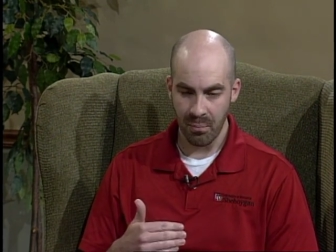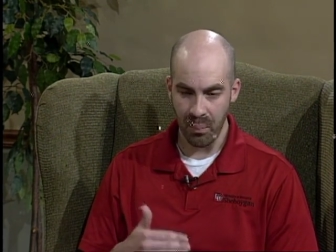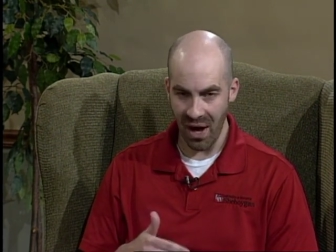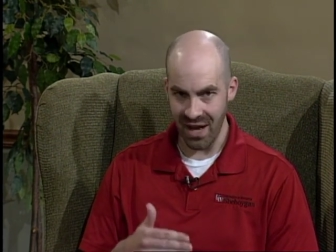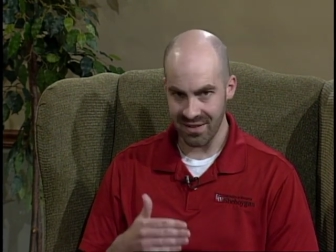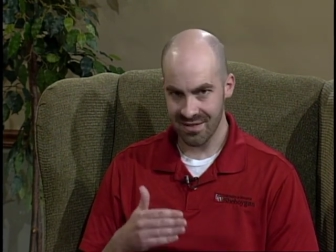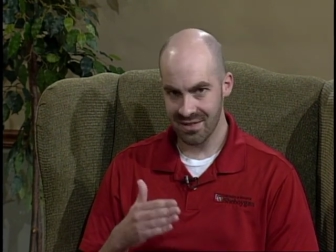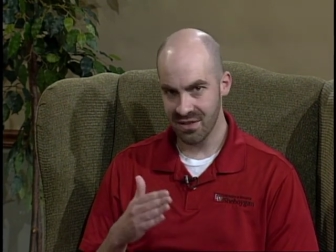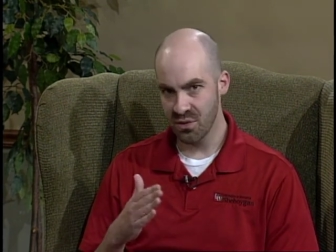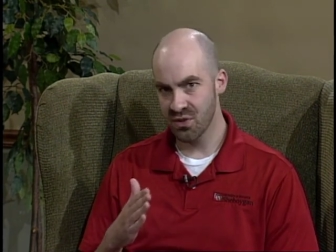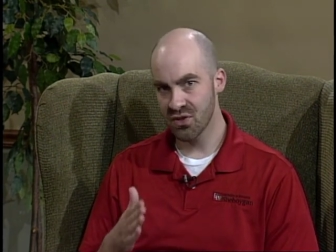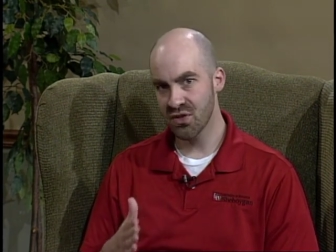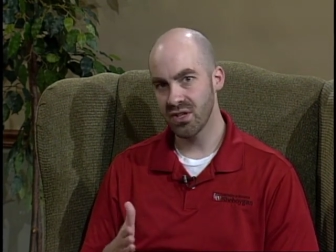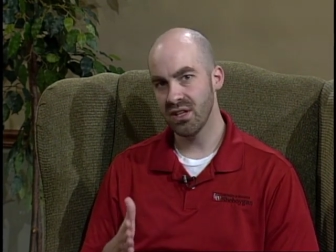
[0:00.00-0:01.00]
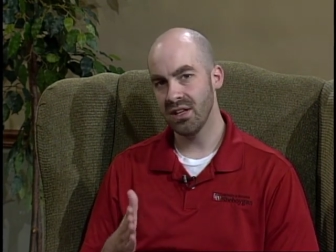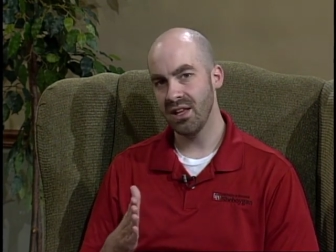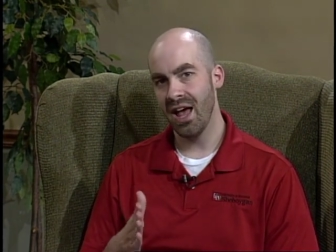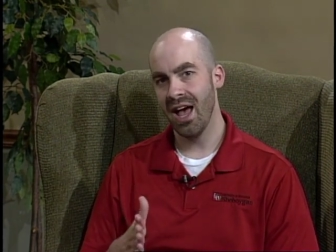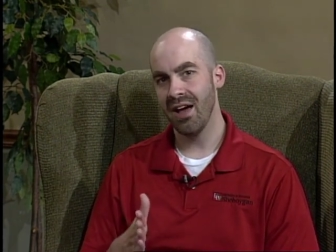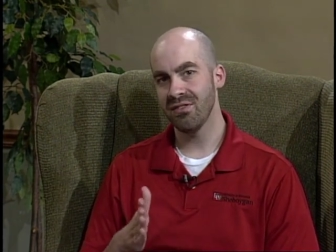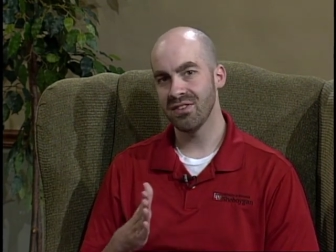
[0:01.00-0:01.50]
but you still
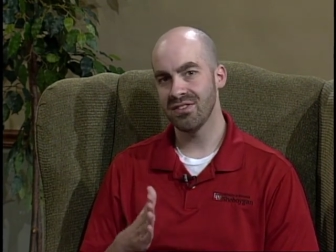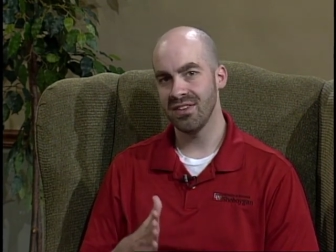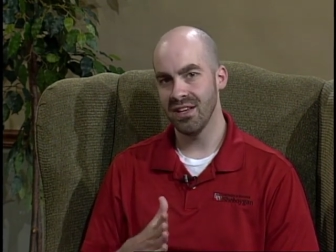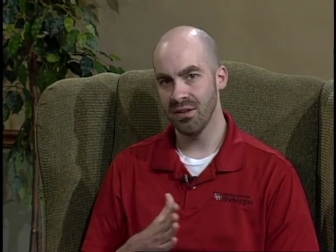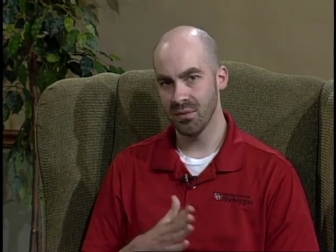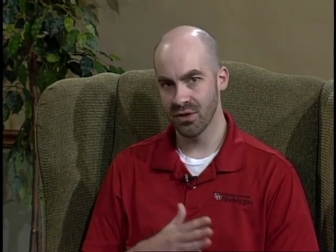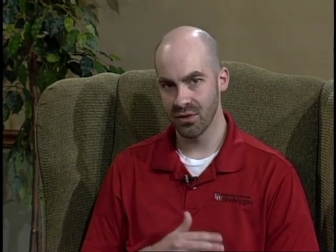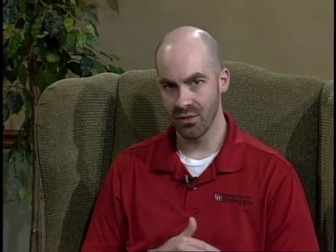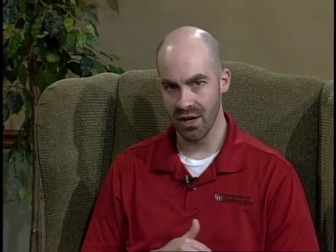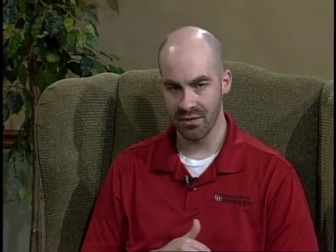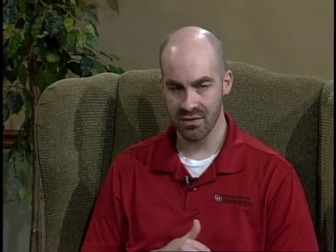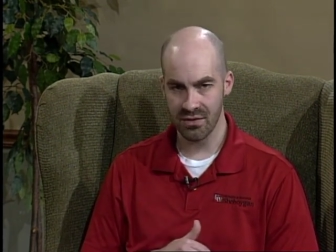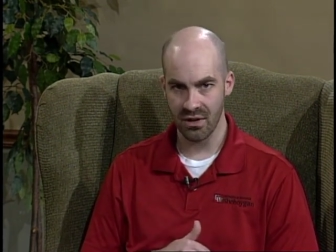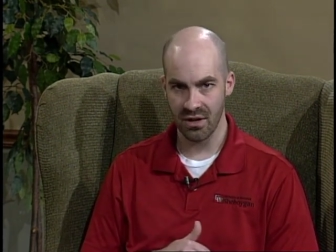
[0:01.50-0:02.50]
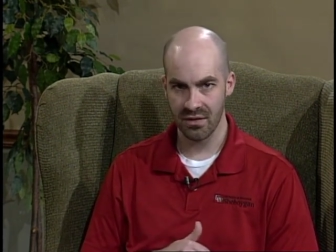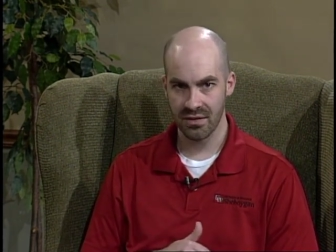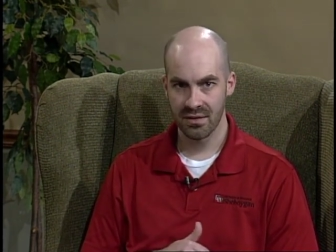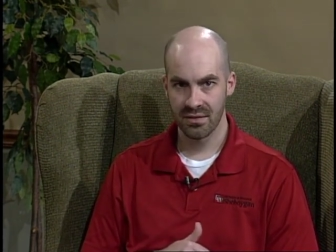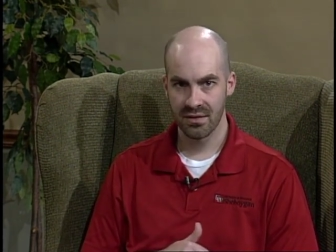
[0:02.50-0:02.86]
have to take it with a grain of salt.